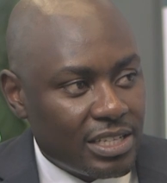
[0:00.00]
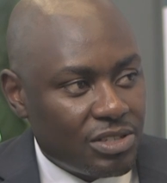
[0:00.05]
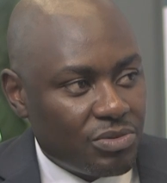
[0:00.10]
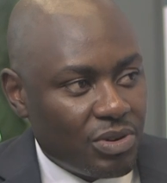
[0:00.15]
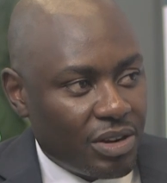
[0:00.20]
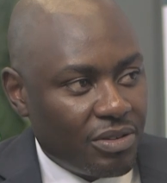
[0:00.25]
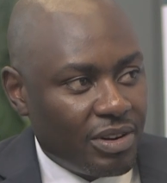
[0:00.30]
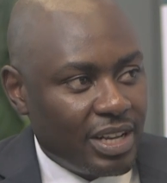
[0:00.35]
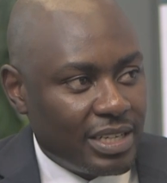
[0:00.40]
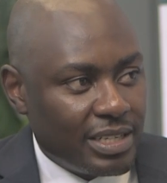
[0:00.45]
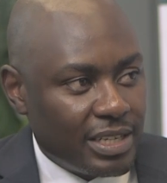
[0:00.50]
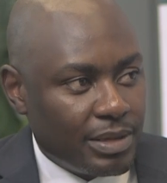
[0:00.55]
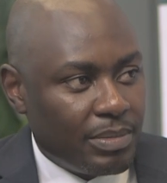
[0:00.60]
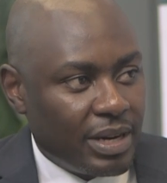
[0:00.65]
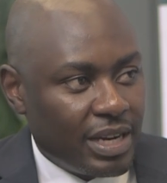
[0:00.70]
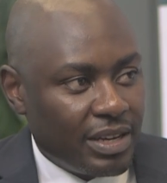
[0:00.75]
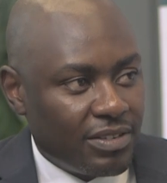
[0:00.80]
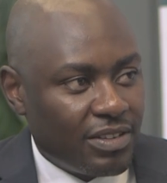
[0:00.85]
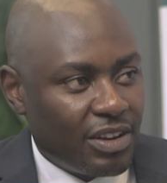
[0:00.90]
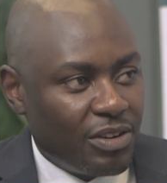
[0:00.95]
is regulated
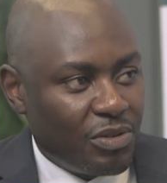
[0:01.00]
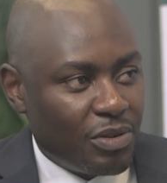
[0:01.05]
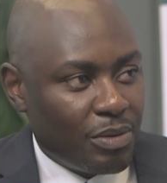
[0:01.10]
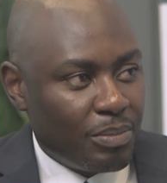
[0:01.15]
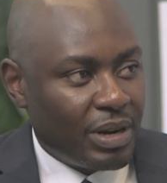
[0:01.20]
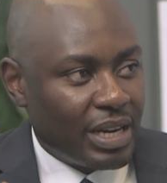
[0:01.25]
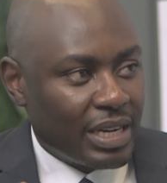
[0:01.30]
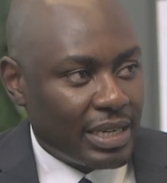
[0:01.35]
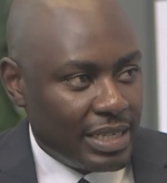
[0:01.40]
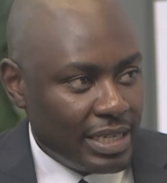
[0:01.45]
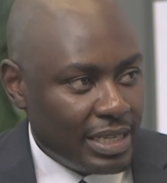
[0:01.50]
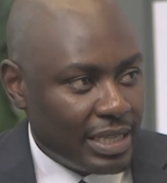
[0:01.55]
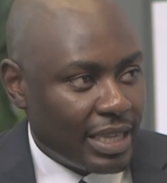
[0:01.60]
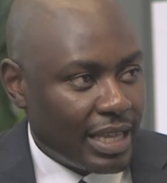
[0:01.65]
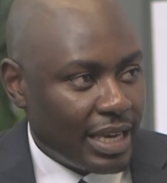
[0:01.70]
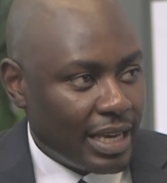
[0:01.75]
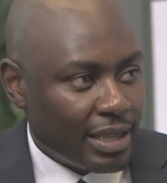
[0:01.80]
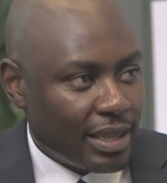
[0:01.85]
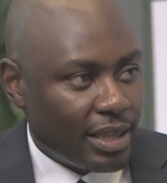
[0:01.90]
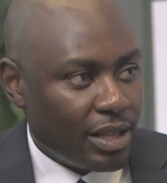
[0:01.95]
by a central bank did
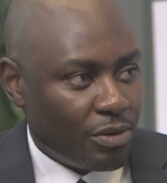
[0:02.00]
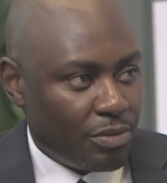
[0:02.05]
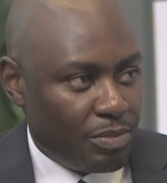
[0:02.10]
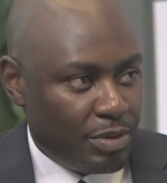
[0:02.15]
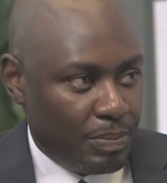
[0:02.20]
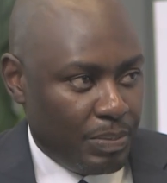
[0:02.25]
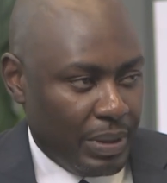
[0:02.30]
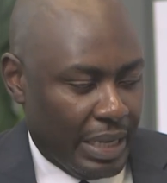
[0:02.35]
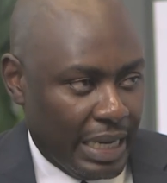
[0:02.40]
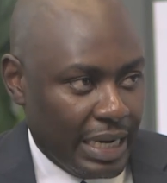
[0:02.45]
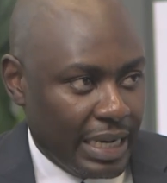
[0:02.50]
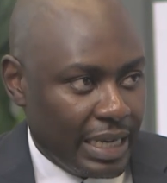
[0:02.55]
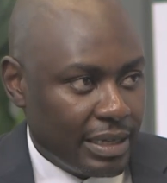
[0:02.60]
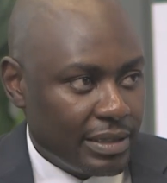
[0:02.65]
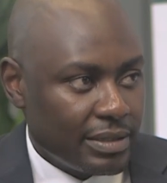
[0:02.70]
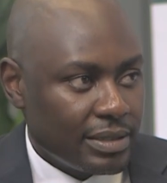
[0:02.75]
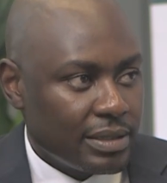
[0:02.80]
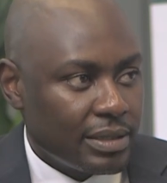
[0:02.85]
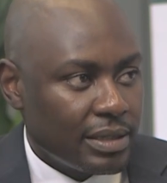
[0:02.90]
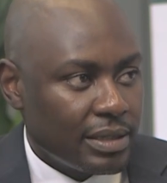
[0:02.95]
that, they would be penalized.